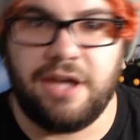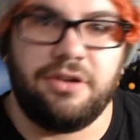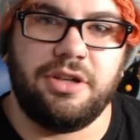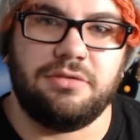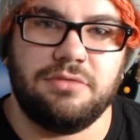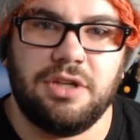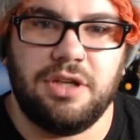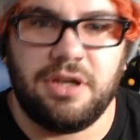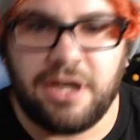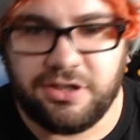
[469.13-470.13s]
I don't know.
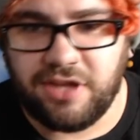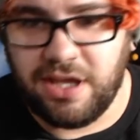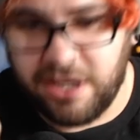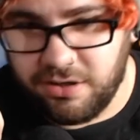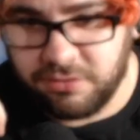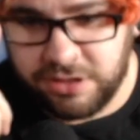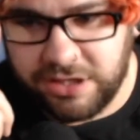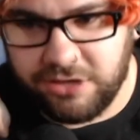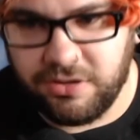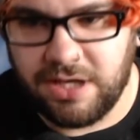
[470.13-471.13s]
I just hate how
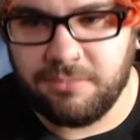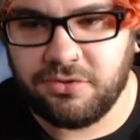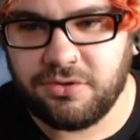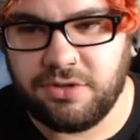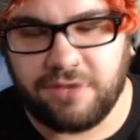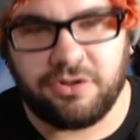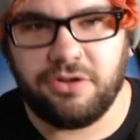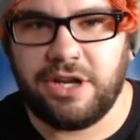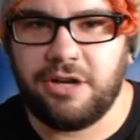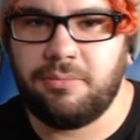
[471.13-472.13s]
Nintendo games never
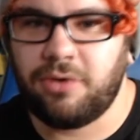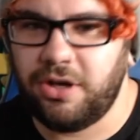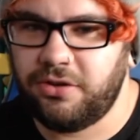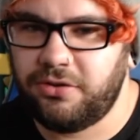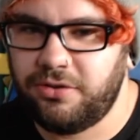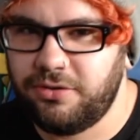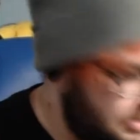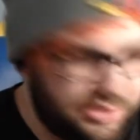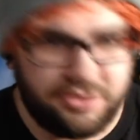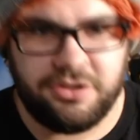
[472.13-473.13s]
go down in price.
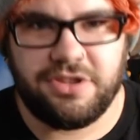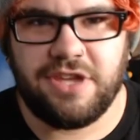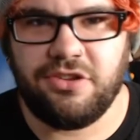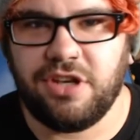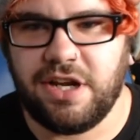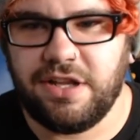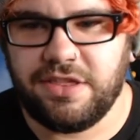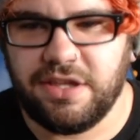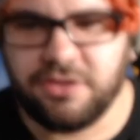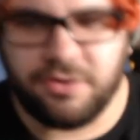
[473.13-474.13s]
So in 2009, I
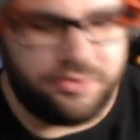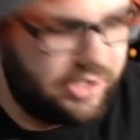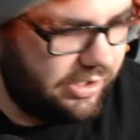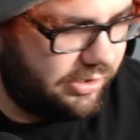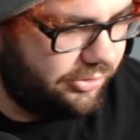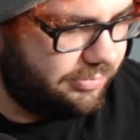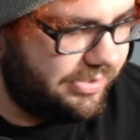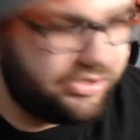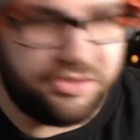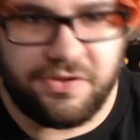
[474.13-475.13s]
think, there was a
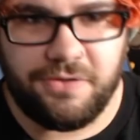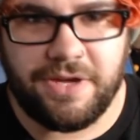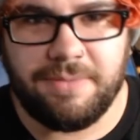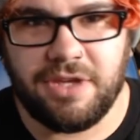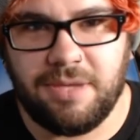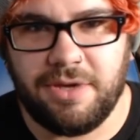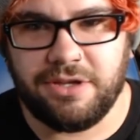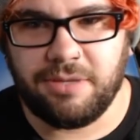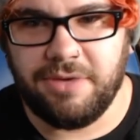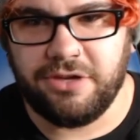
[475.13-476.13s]
Ghostbusters video game that came out
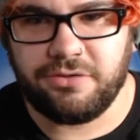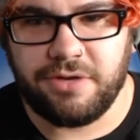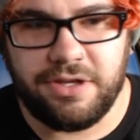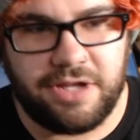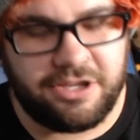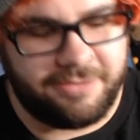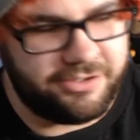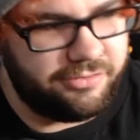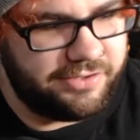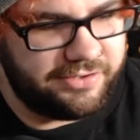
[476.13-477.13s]
on PS3 and
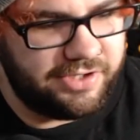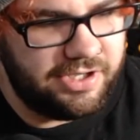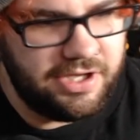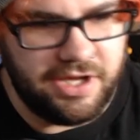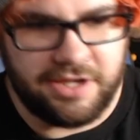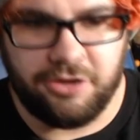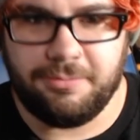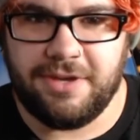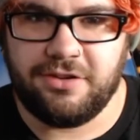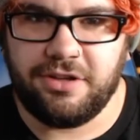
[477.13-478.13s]
Xbox 360 that was
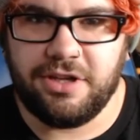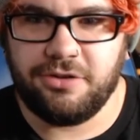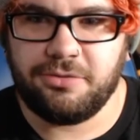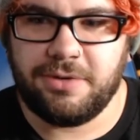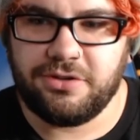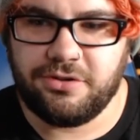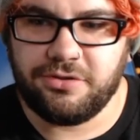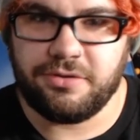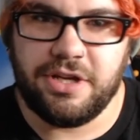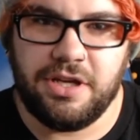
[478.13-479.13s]
basically
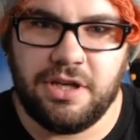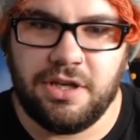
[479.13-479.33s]
Ghostbusters 3.